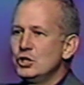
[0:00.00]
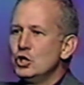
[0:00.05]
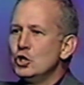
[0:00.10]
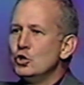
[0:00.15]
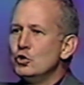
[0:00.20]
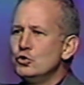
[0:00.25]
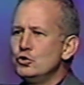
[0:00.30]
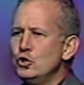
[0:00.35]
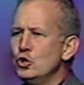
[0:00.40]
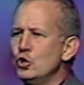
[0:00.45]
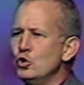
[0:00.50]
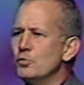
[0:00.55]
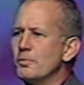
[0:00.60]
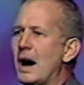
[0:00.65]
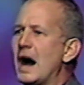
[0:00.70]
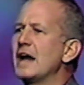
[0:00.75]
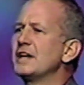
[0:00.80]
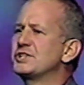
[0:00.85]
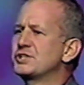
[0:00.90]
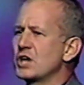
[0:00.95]
you,
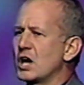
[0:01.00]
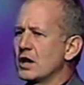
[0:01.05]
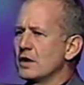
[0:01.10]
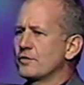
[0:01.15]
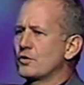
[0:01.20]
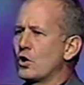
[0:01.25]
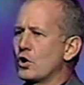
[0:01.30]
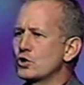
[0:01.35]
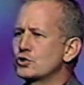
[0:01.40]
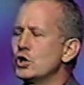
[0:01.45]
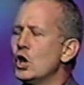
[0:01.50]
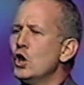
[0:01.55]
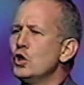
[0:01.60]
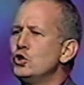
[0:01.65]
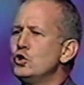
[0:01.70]
my son, of course,